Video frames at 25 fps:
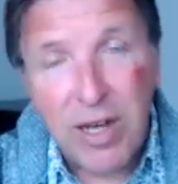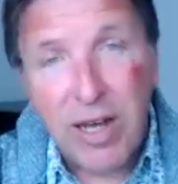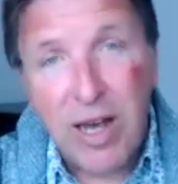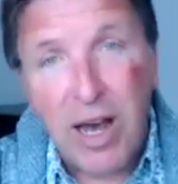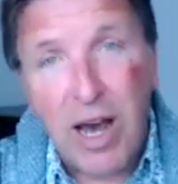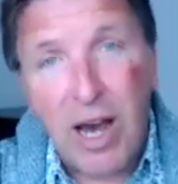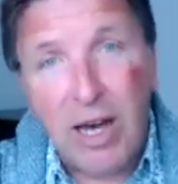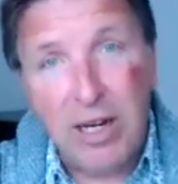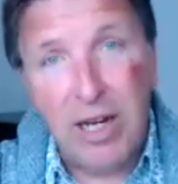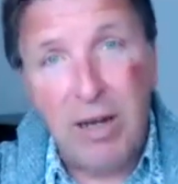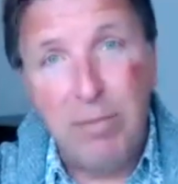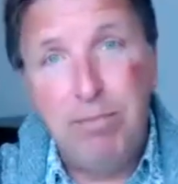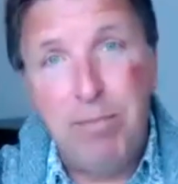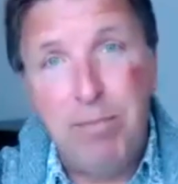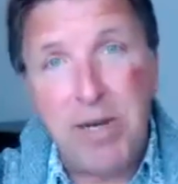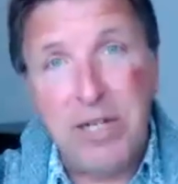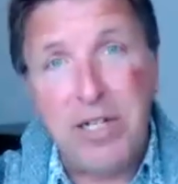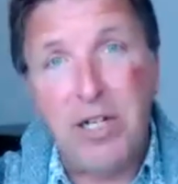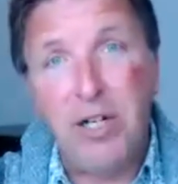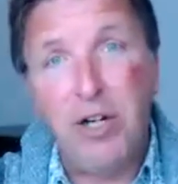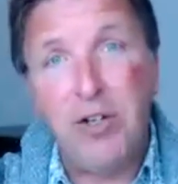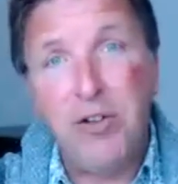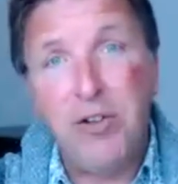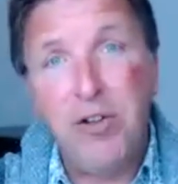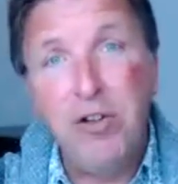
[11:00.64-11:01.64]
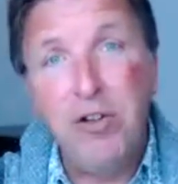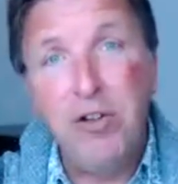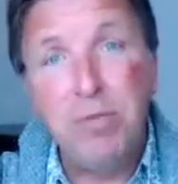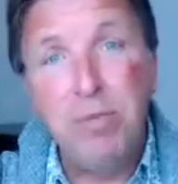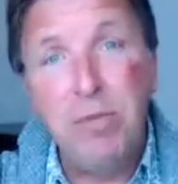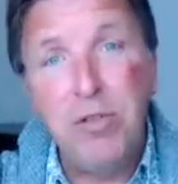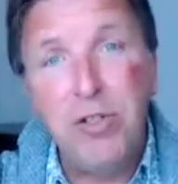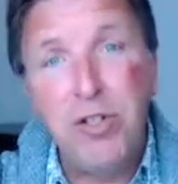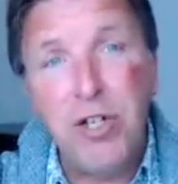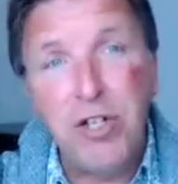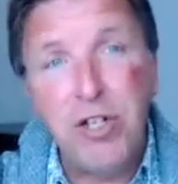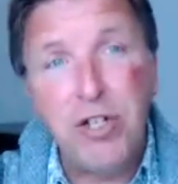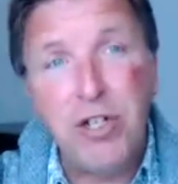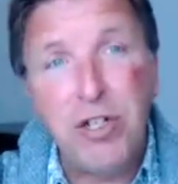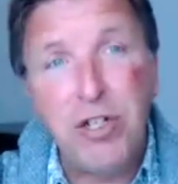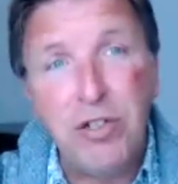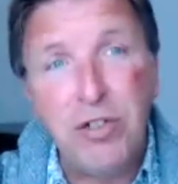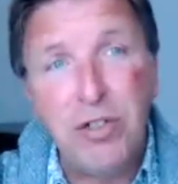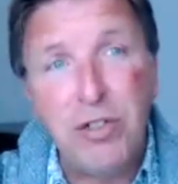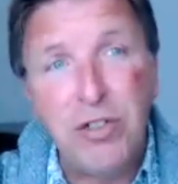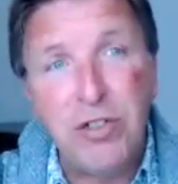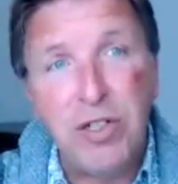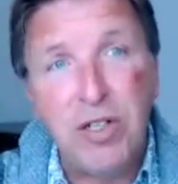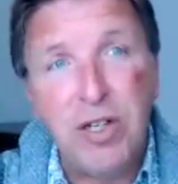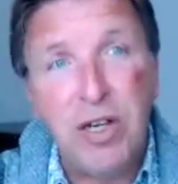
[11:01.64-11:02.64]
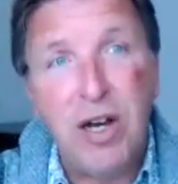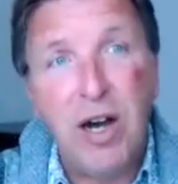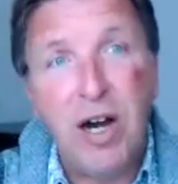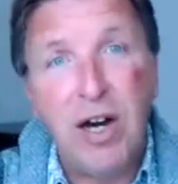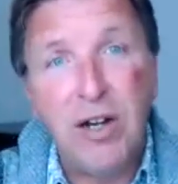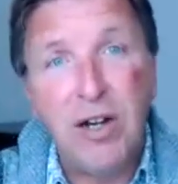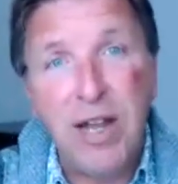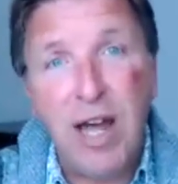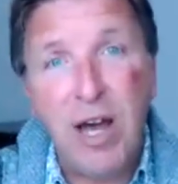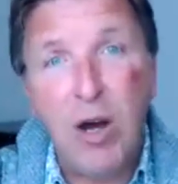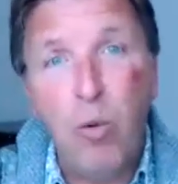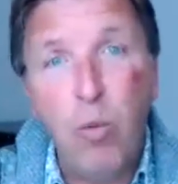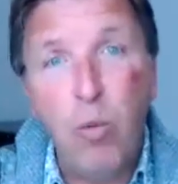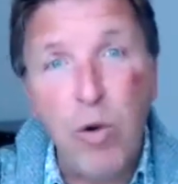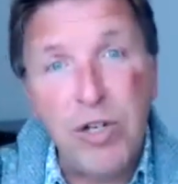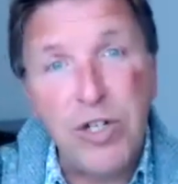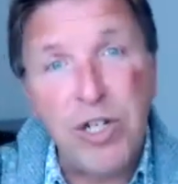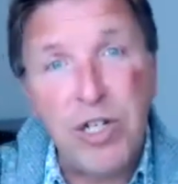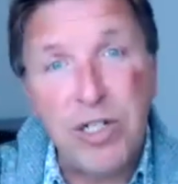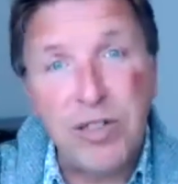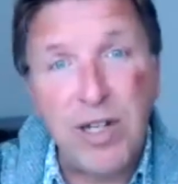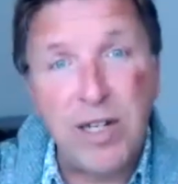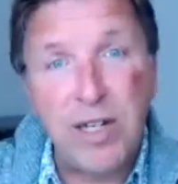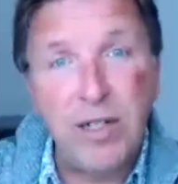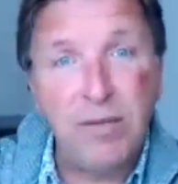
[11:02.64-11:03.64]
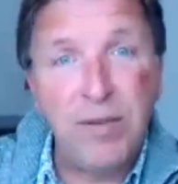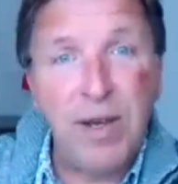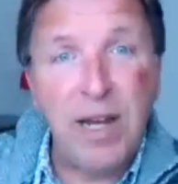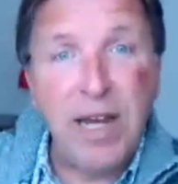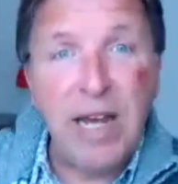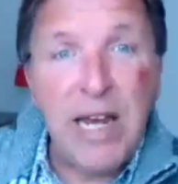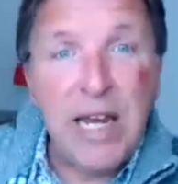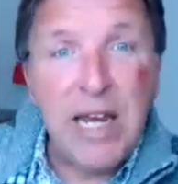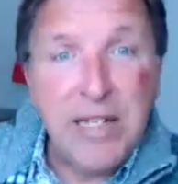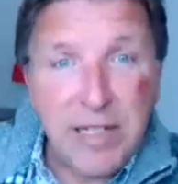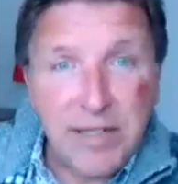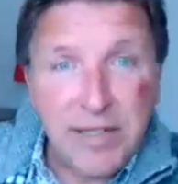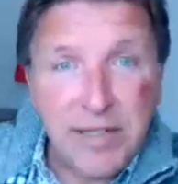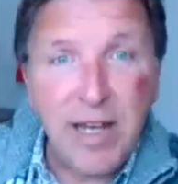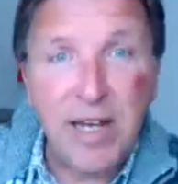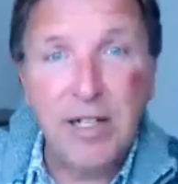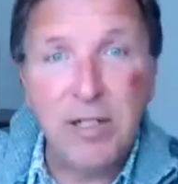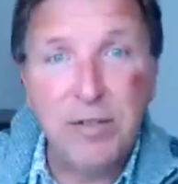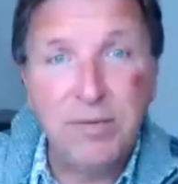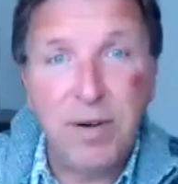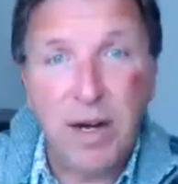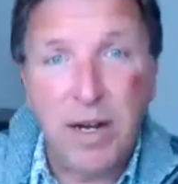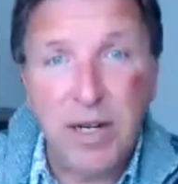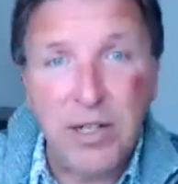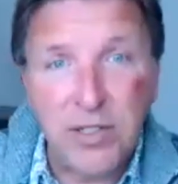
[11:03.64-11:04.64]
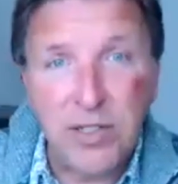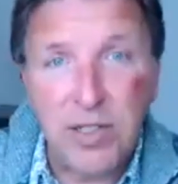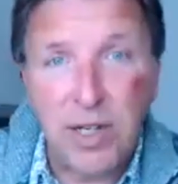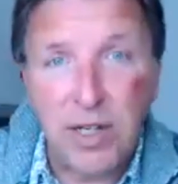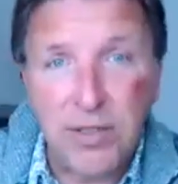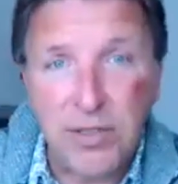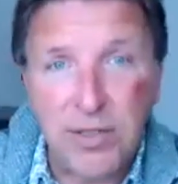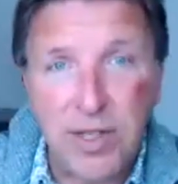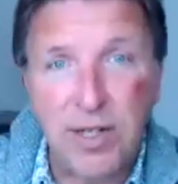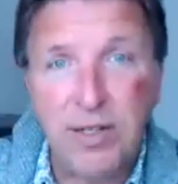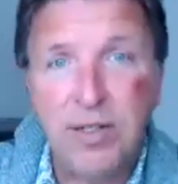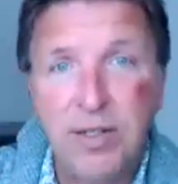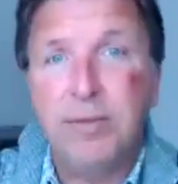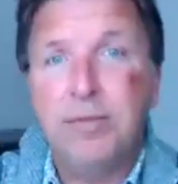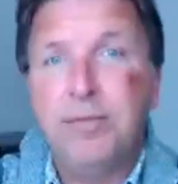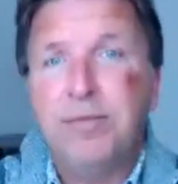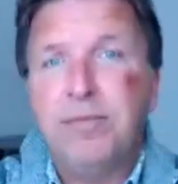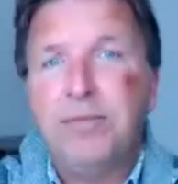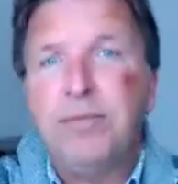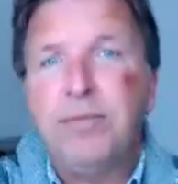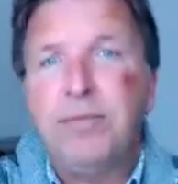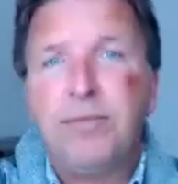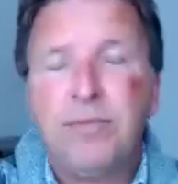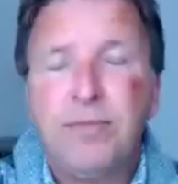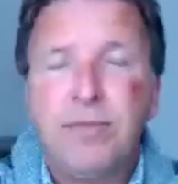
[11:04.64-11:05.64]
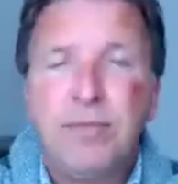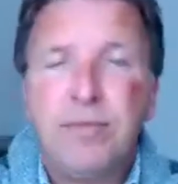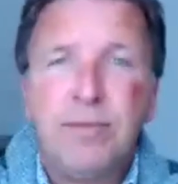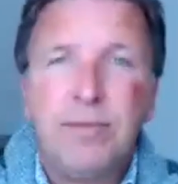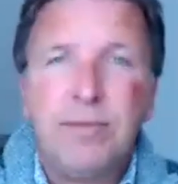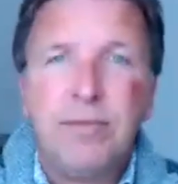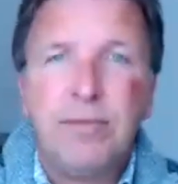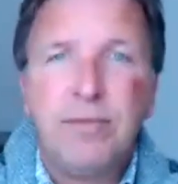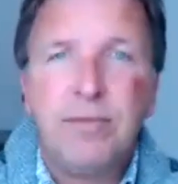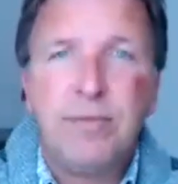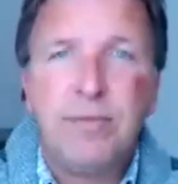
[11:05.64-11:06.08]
and I bet a lot of those magicians are now wishing they'd have heeded that advice I said. Yeah,